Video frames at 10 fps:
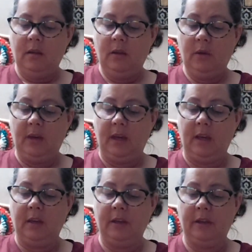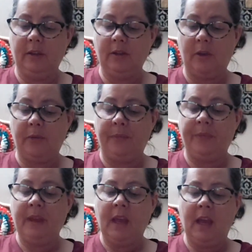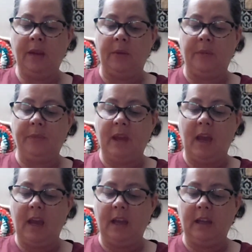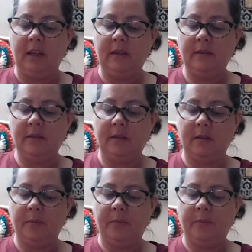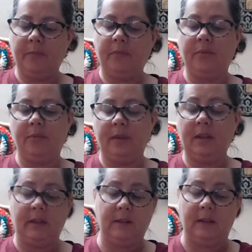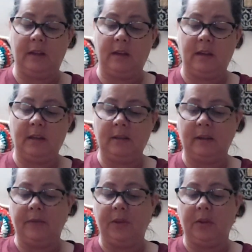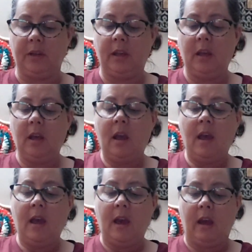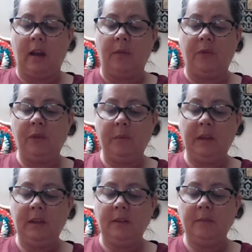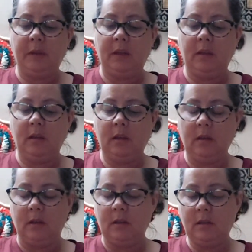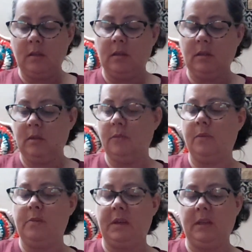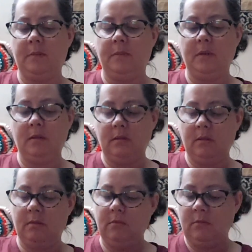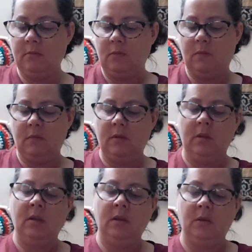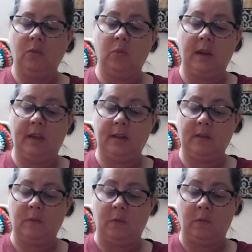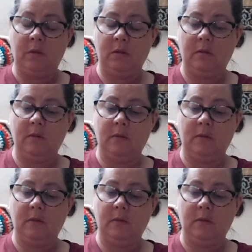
Okay. So anyway, it is late at night. It's 11:30. And I'm filming this because, well, my husband, right this moment,